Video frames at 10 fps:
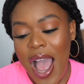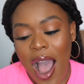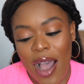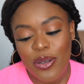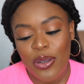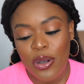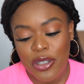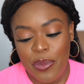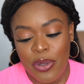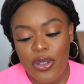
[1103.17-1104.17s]
How do you
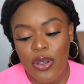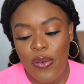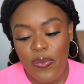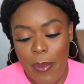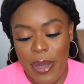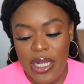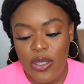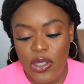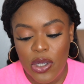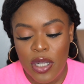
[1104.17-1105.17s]
contribute to your family?
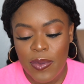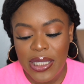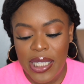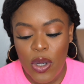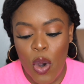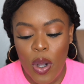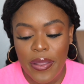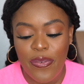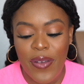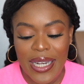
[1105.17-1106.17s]
Does your husband take all
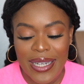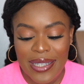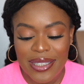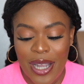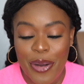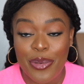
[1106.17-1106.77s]
the financial